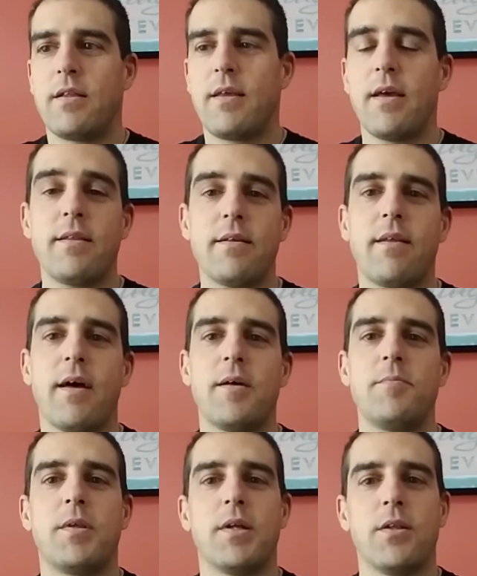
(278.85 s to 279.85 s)
Take the
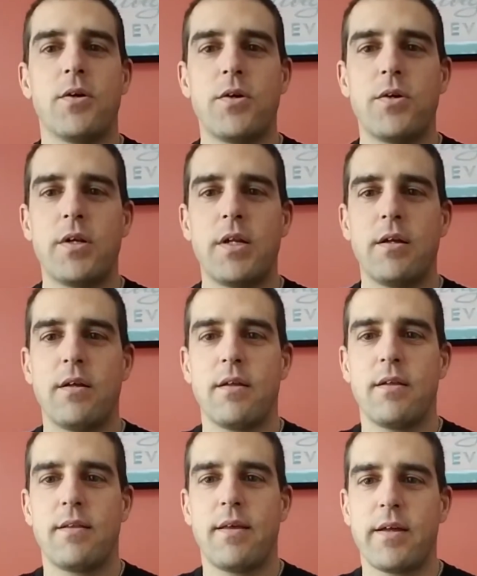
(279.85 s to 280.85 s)
time to learn
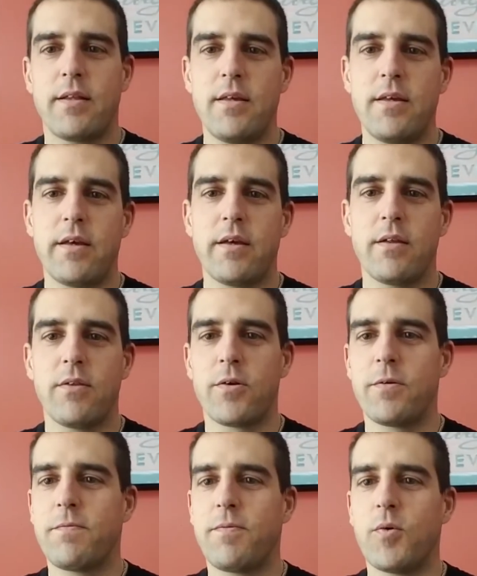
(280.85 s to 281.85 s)
technique,
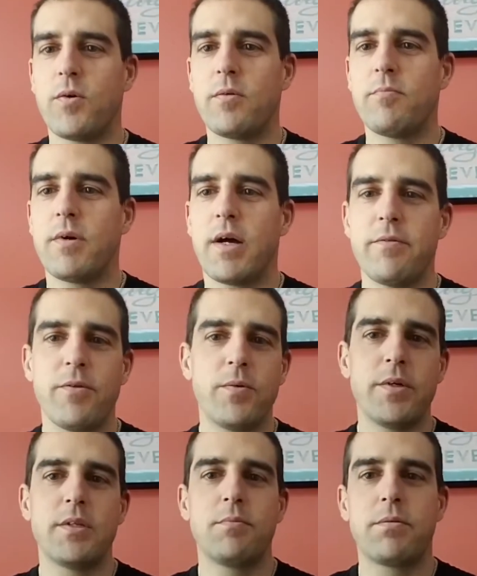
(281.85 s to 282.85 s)
learn form. I've
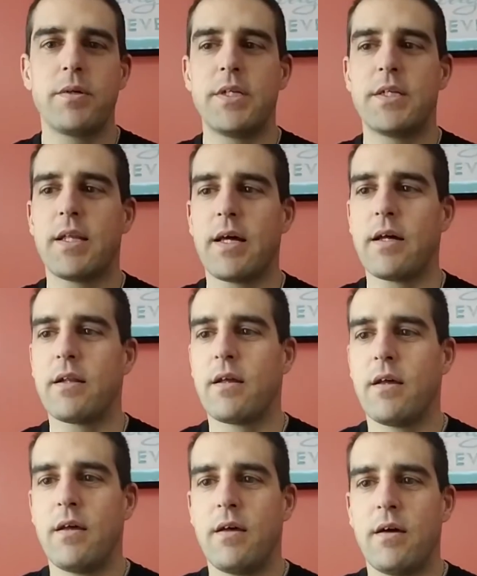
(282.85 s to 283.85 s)
always preached
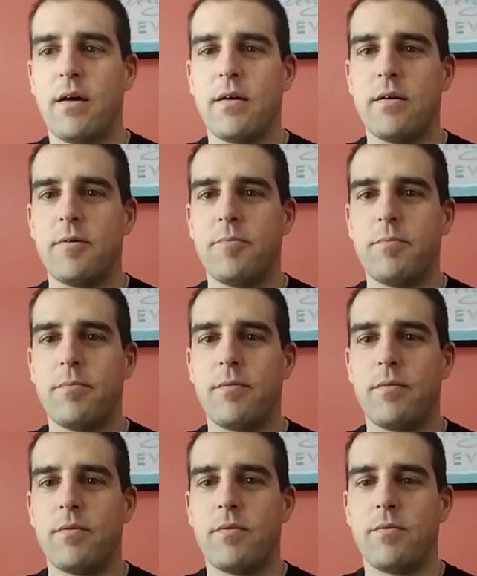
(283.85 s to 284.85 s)
that
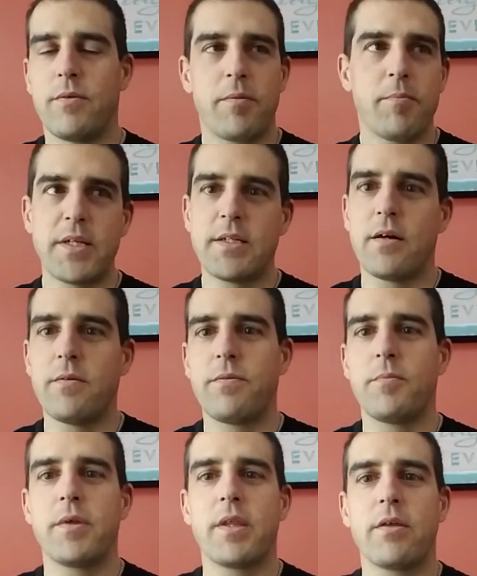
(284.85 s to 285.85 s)
with myself
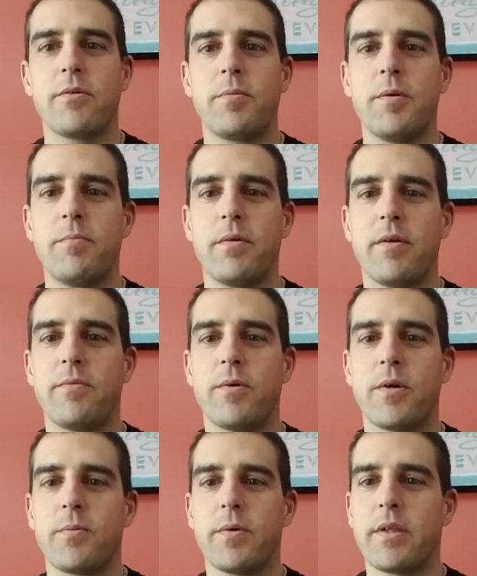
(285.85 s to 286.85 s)
and with other people I've
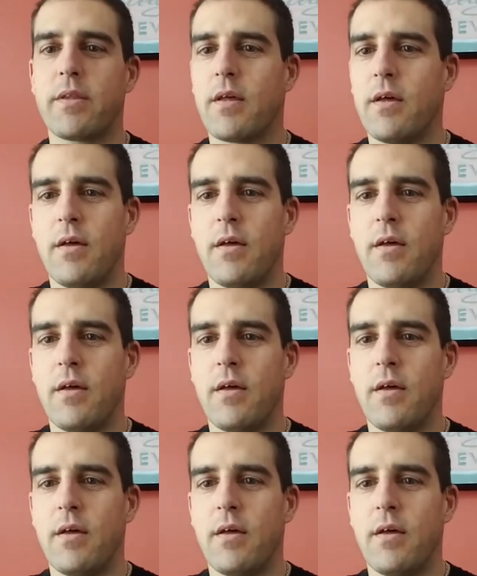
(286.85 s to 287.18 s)
worked with.